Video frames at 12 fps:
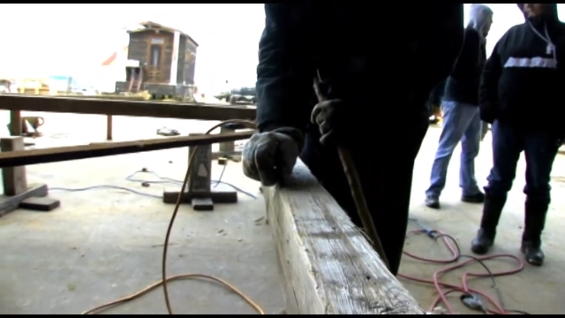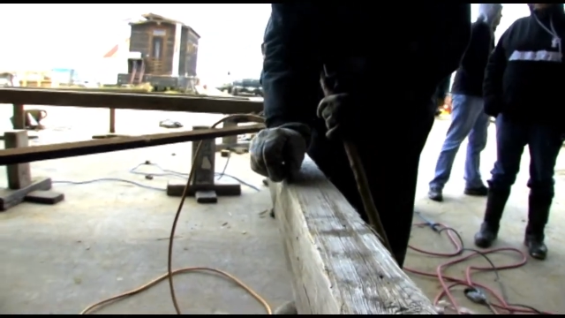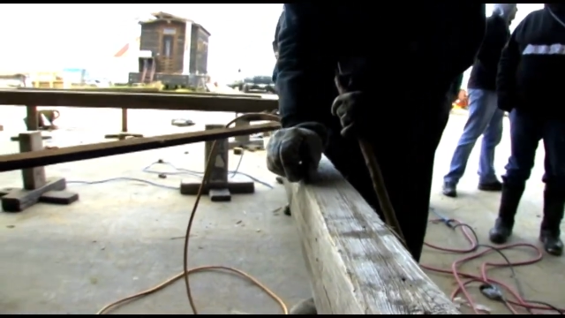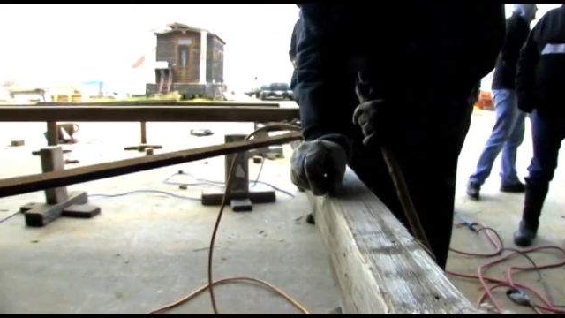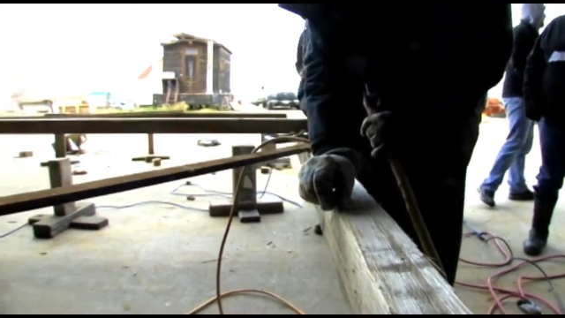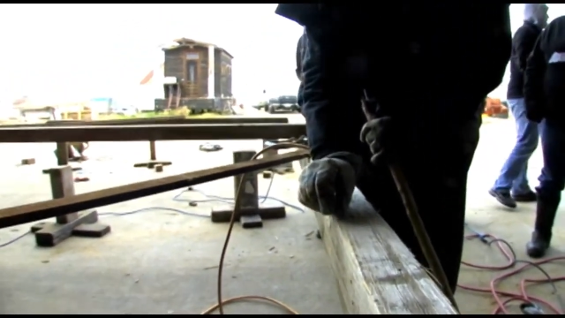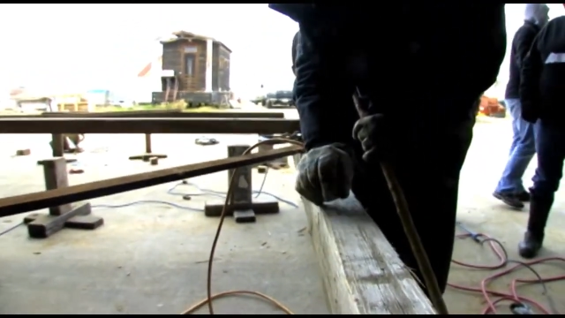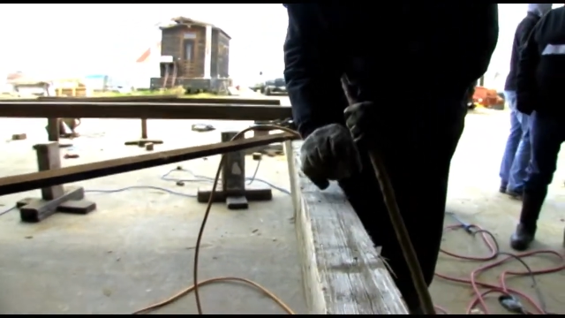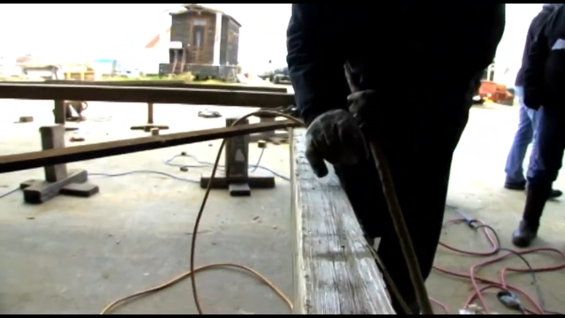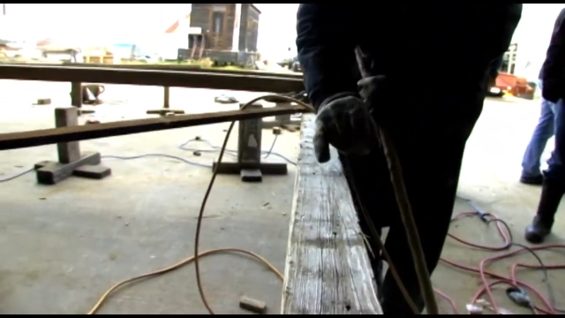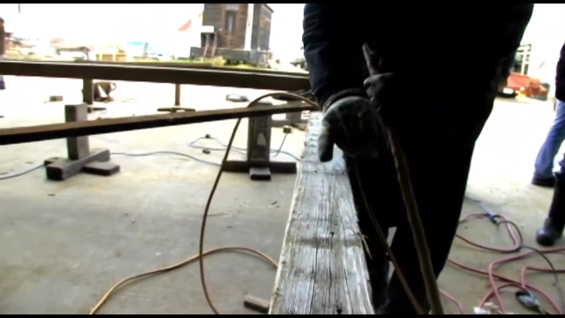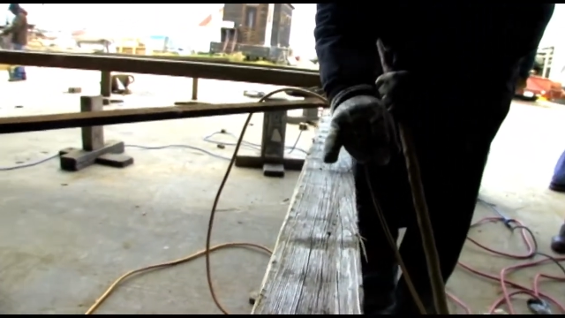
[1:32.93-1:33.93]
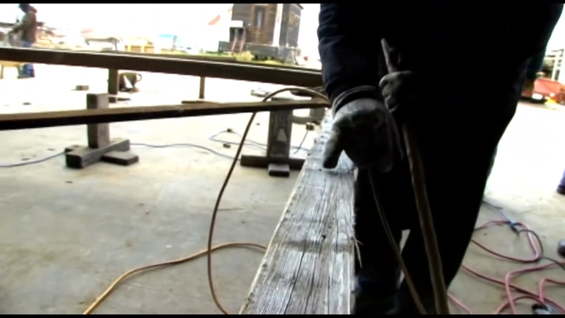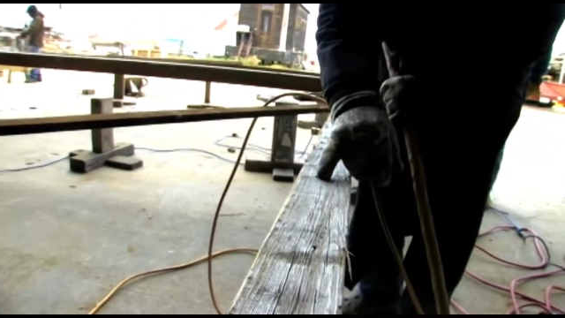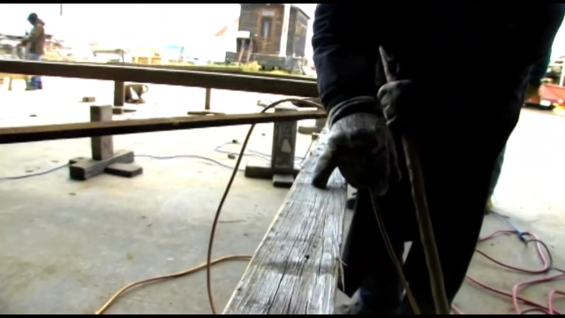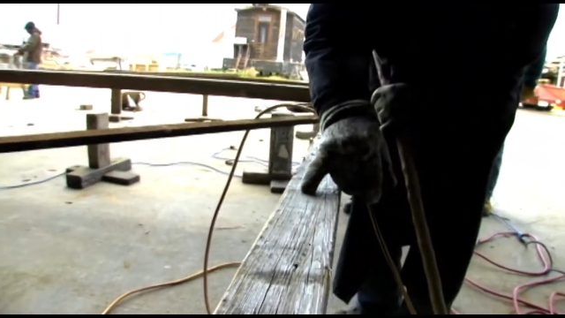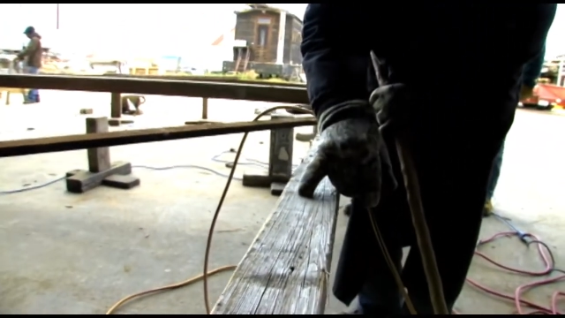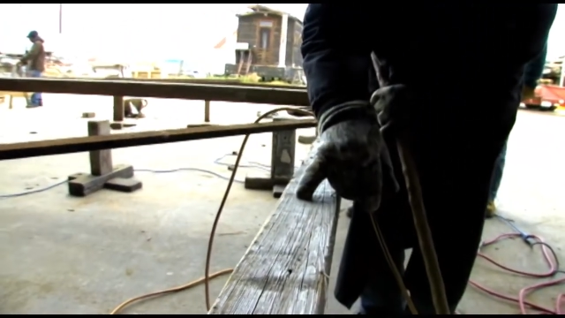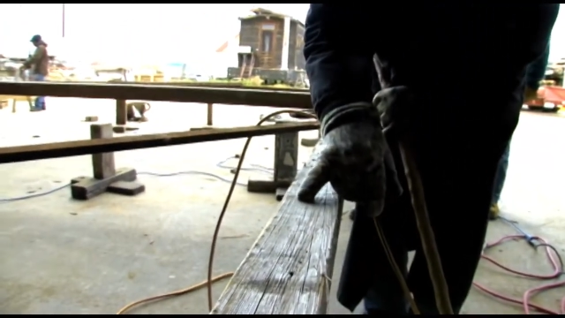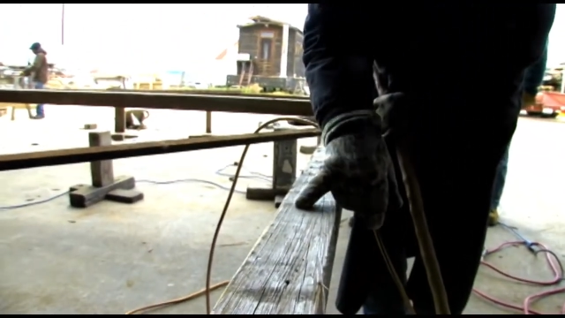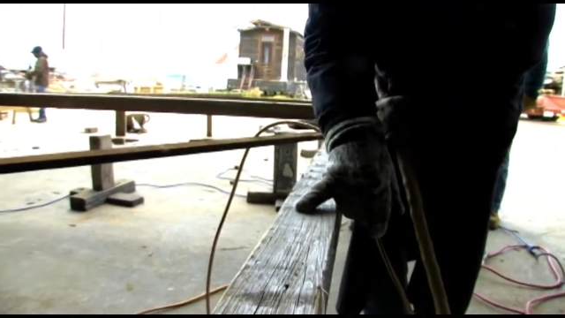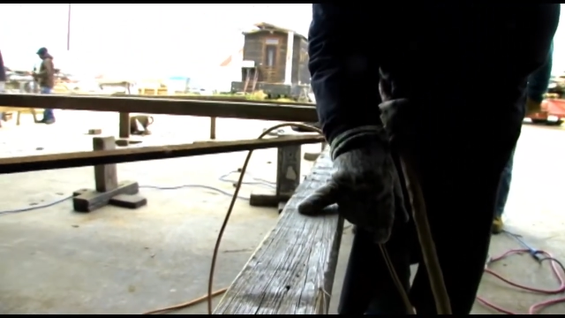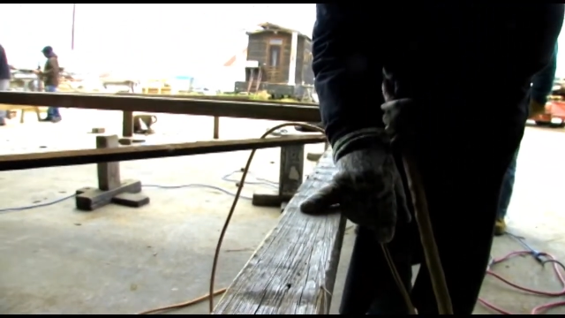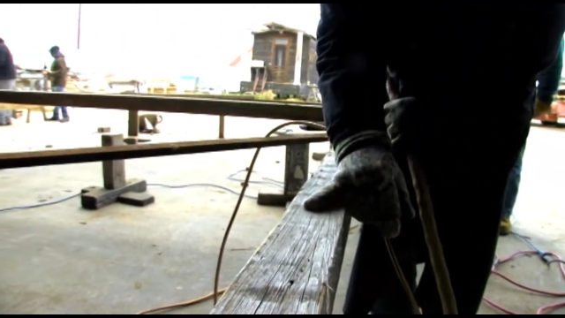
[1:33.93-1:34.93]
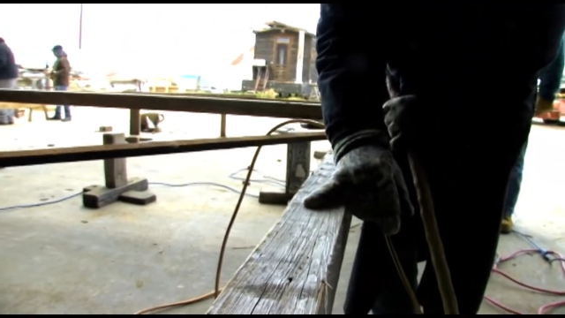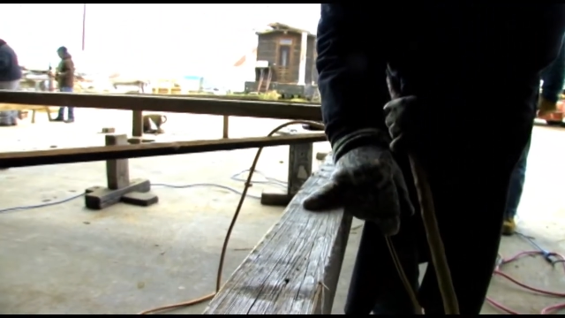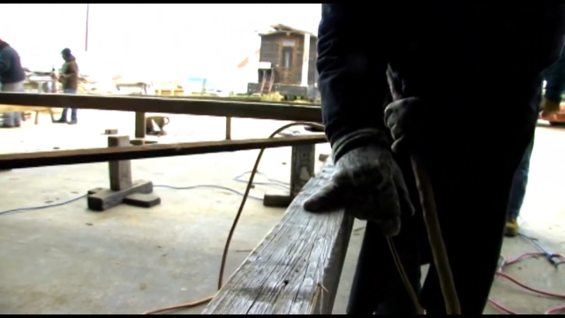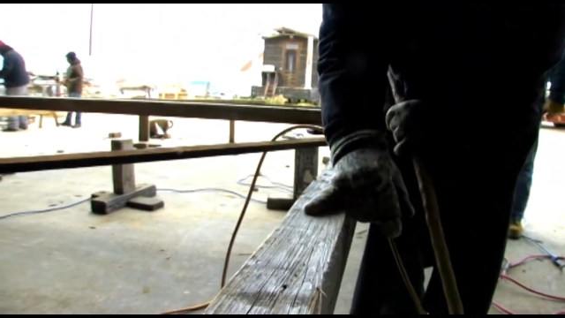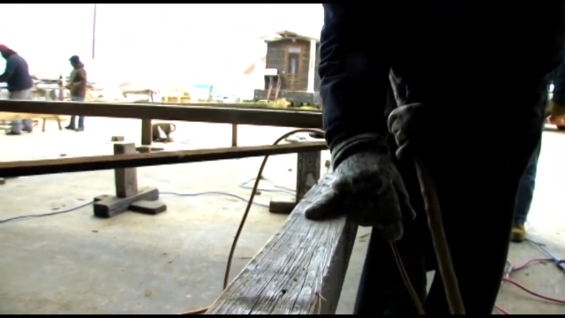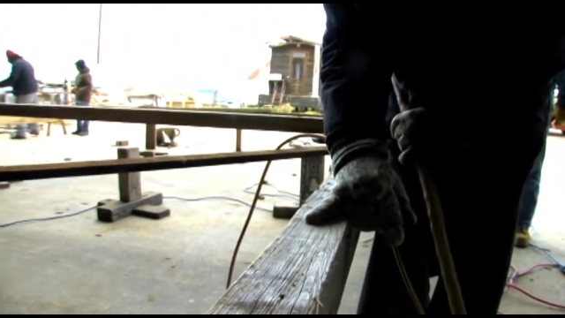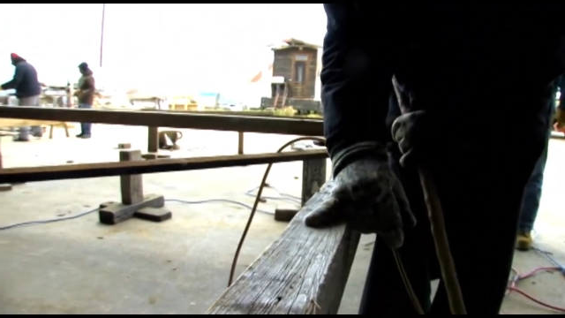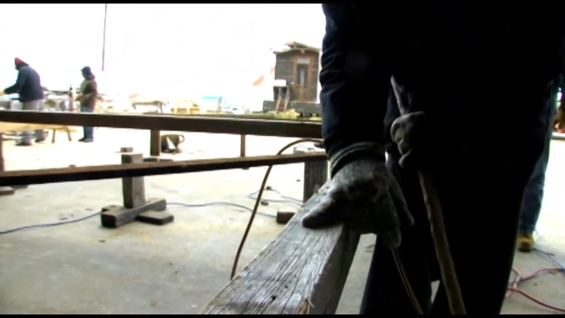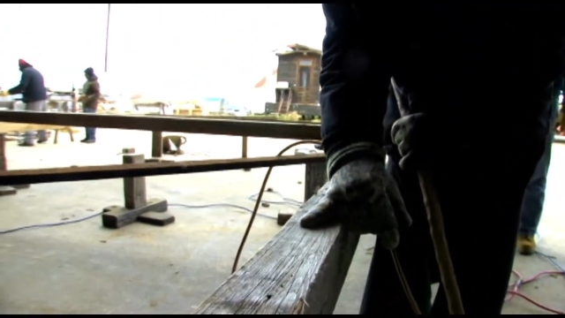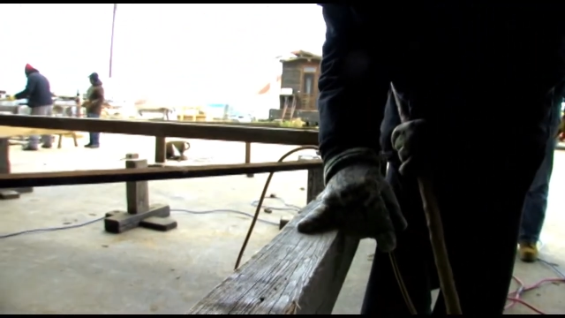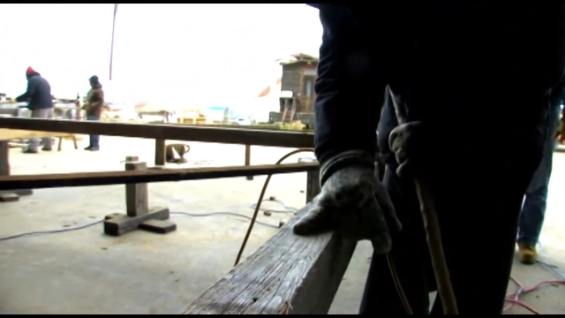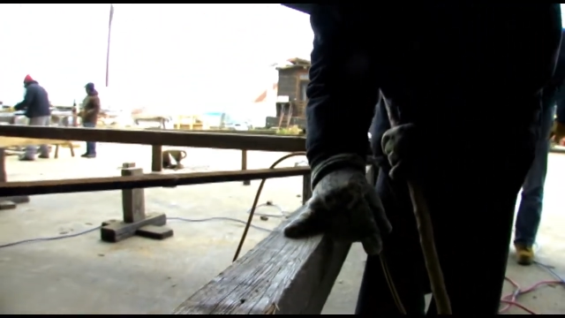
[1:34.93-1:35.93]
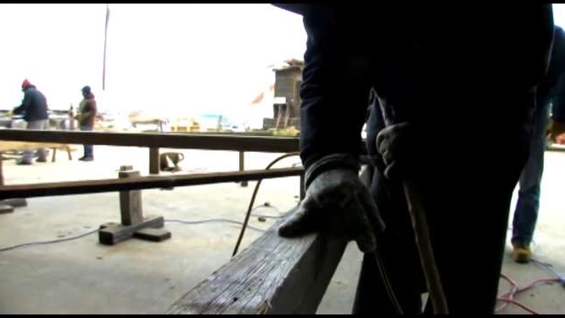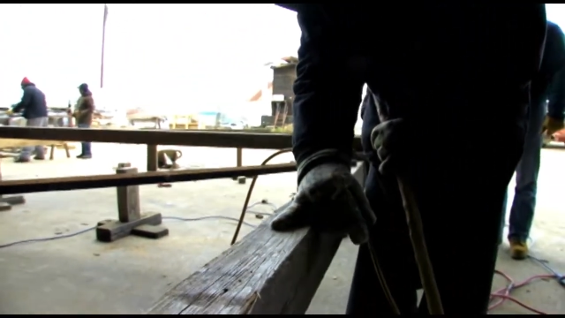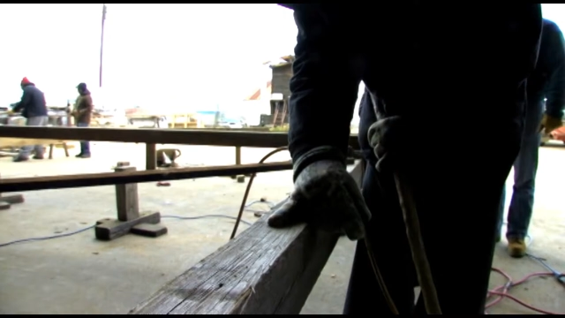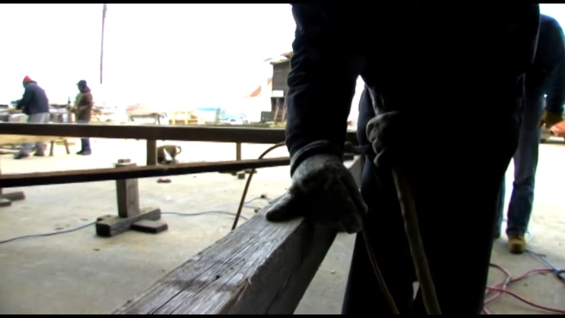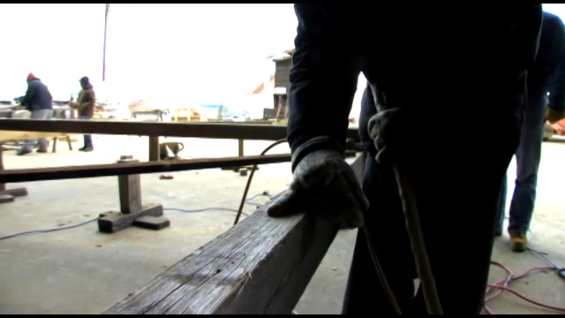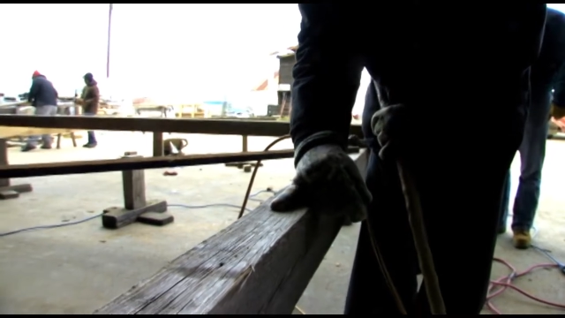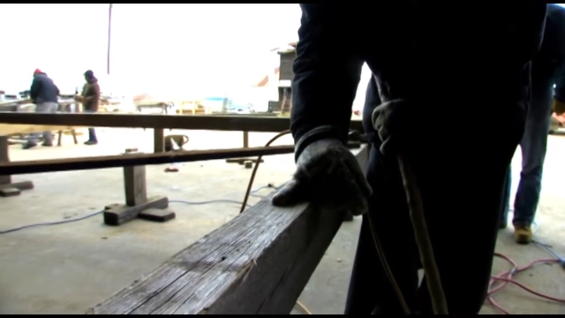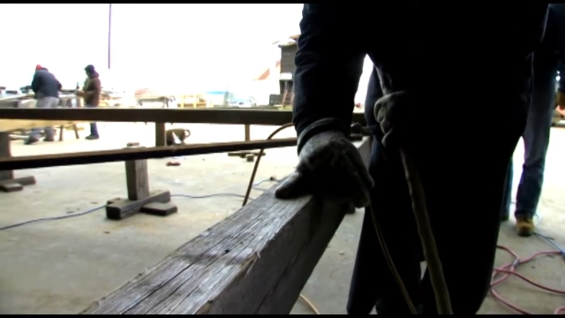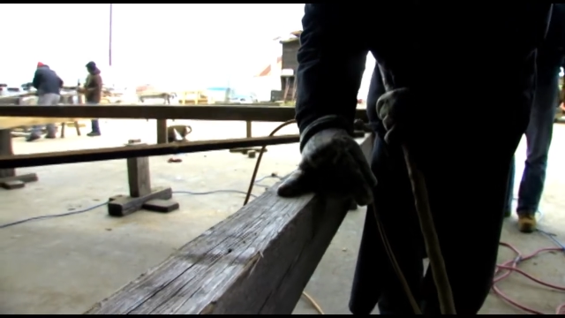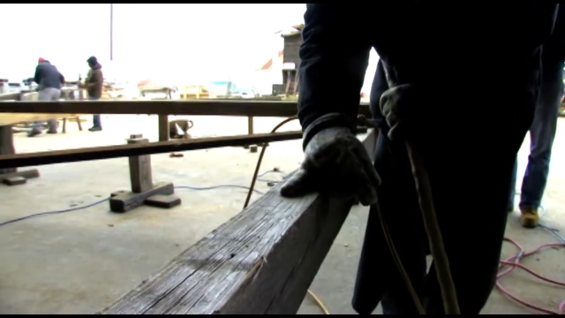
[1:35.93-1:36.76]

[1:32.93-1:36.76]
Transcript: [unreadable: no face in view]